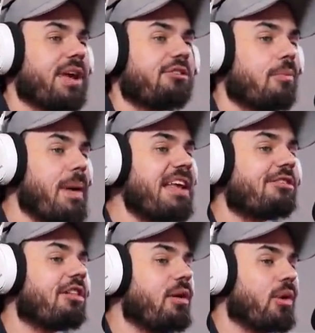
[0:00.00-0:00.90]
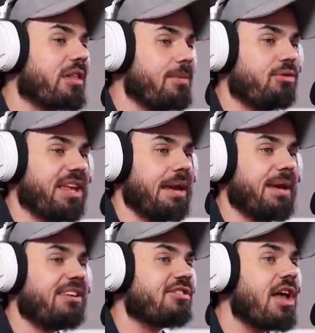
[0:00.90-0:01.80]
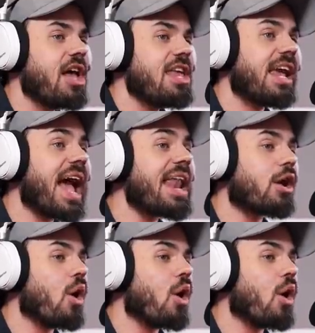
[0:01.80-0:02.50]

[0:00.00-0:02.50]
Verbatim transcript: so basically, what the museum is, you gotta